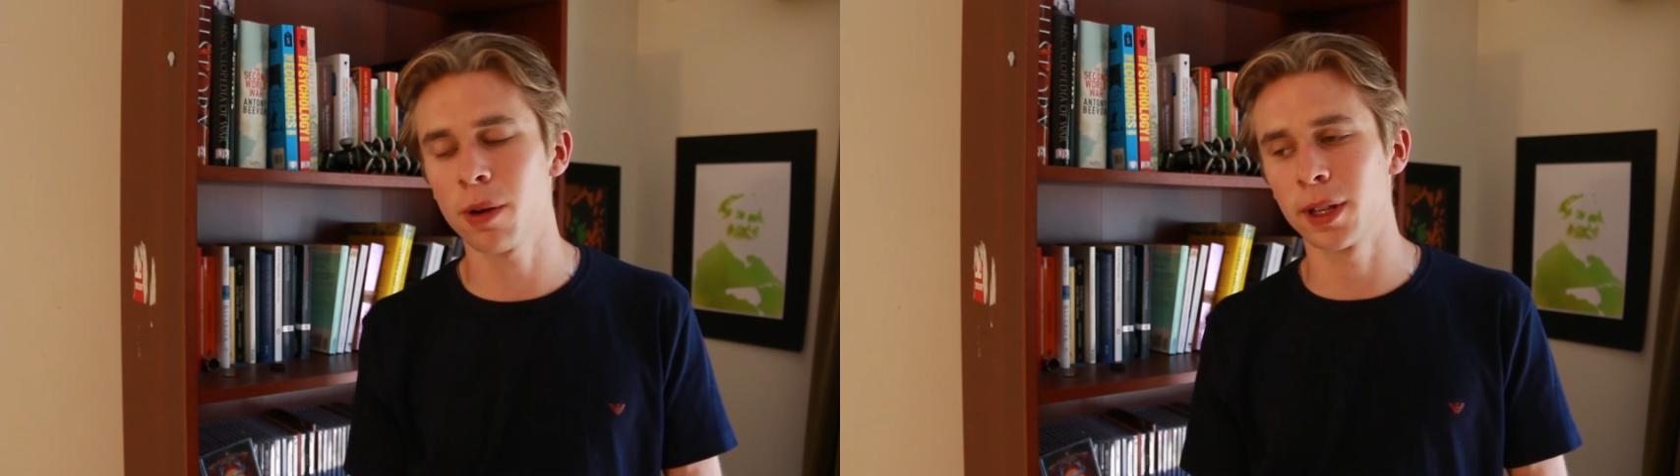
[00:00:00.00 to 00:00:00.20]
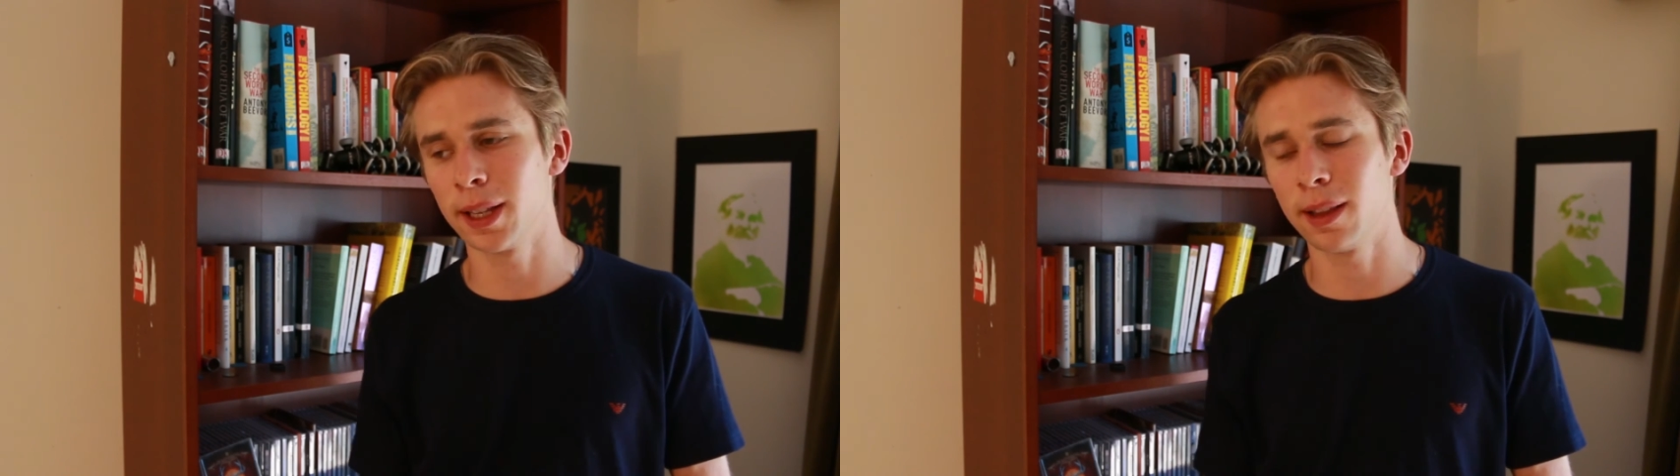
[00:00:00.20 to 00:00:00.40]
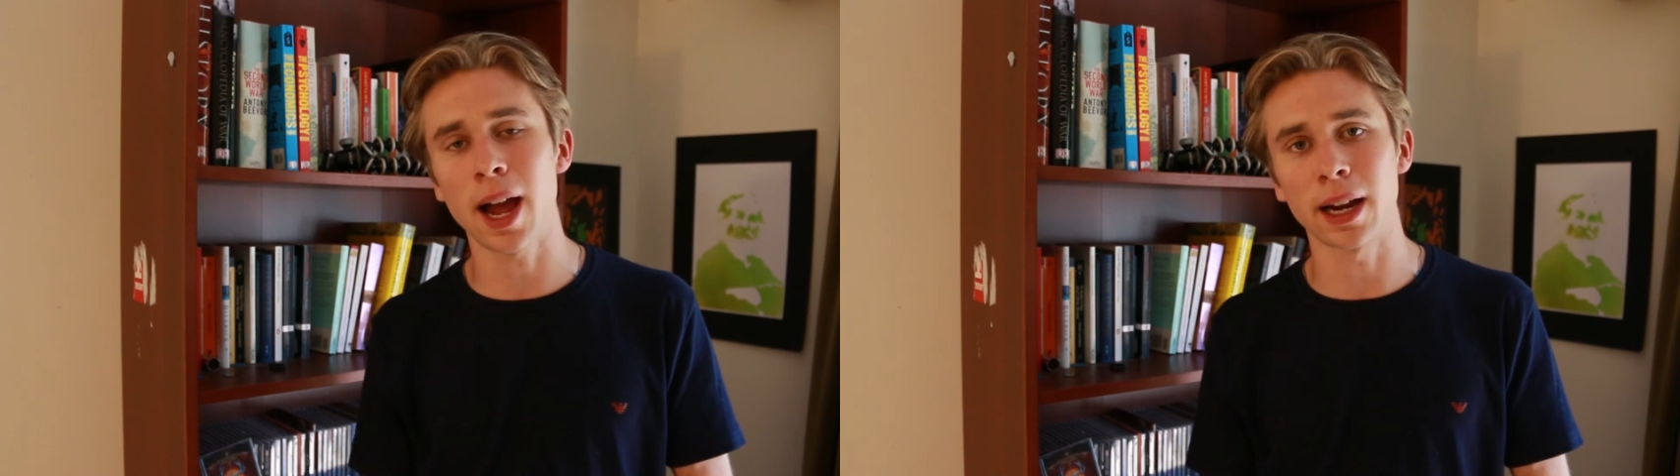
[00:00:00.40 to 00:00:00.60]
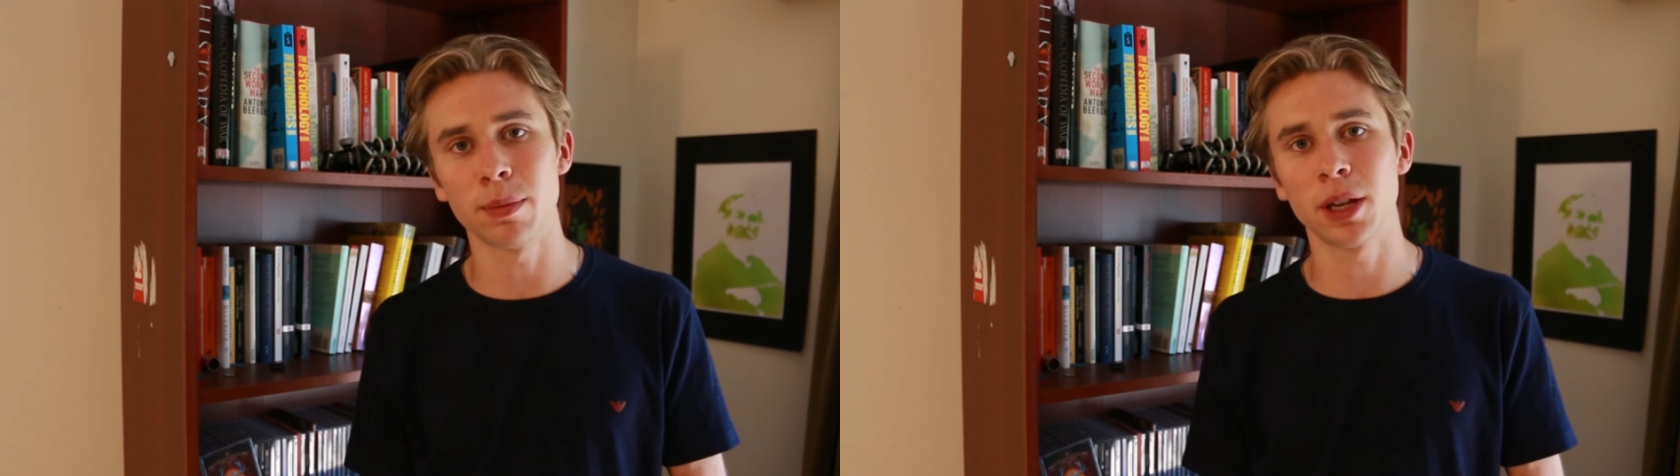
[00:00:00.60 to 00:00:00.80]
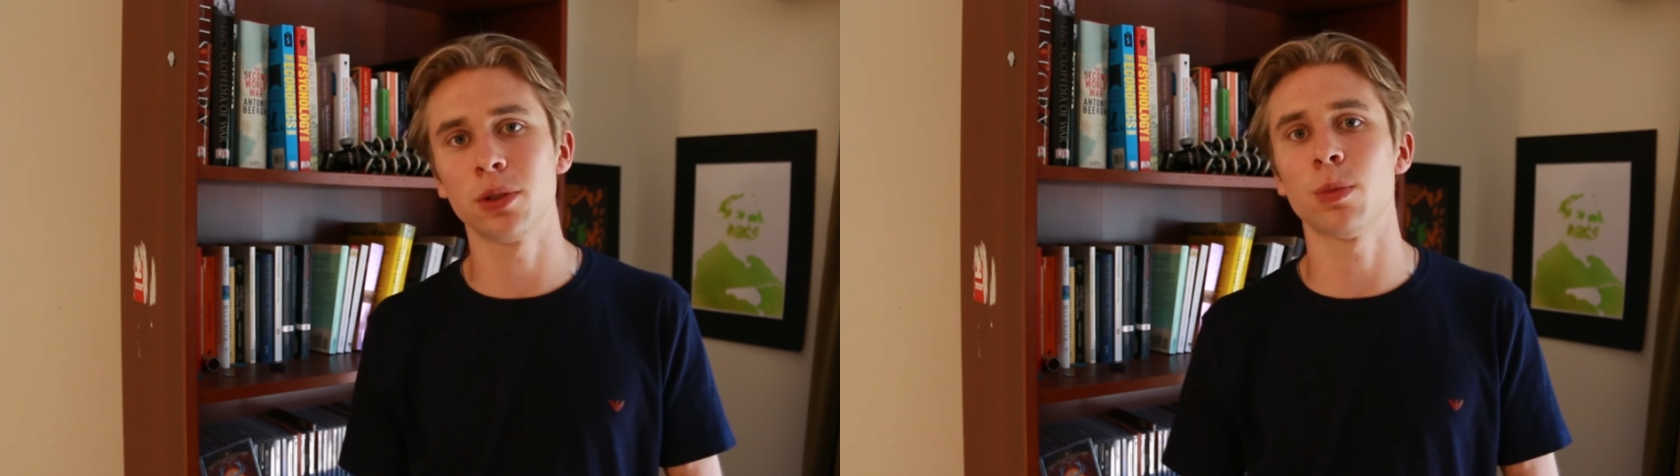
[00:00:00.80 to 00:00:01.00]
really like
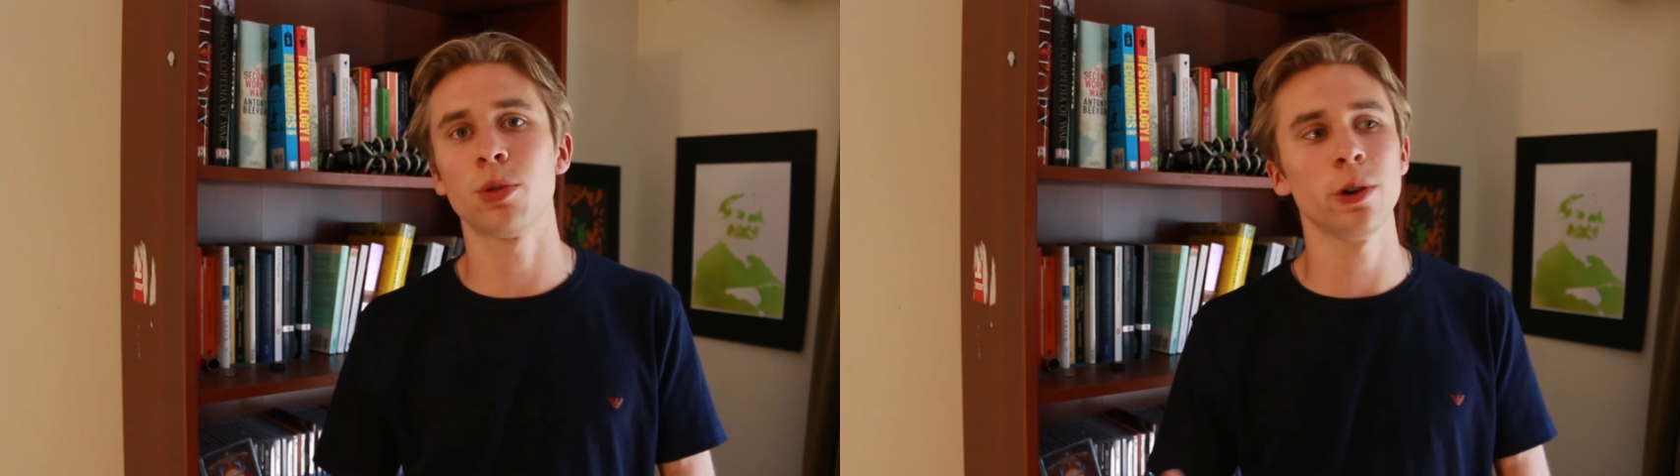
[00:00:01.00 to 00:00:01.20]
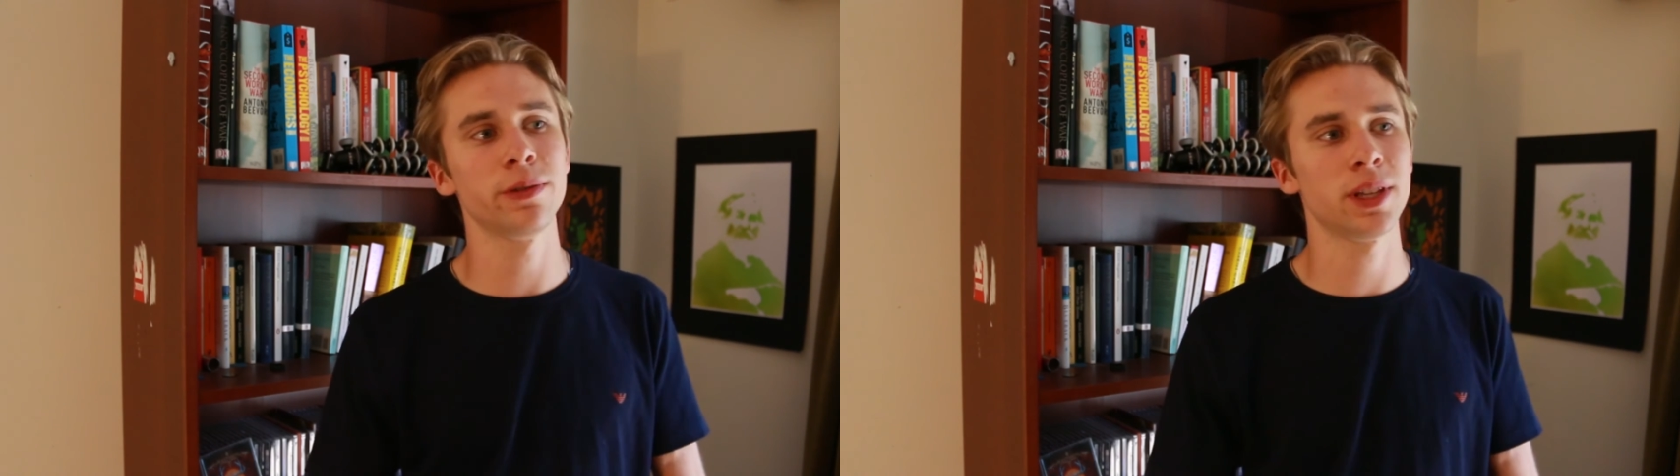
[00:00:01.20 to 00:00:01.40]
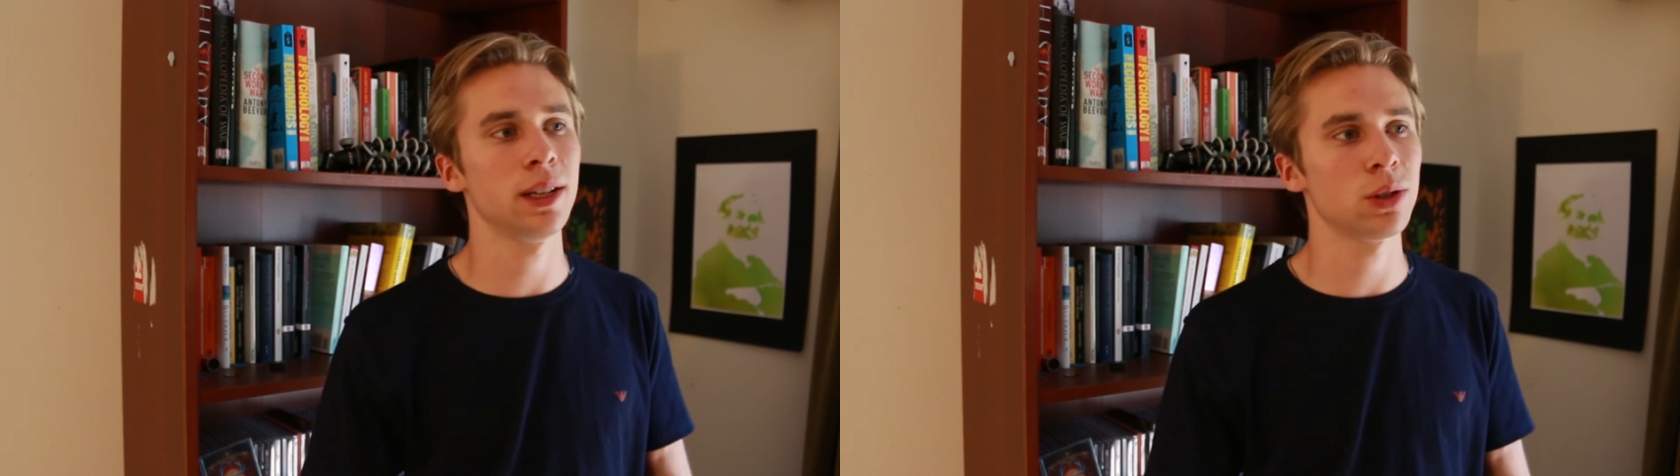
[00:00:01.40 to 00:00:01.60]
because it proves that he's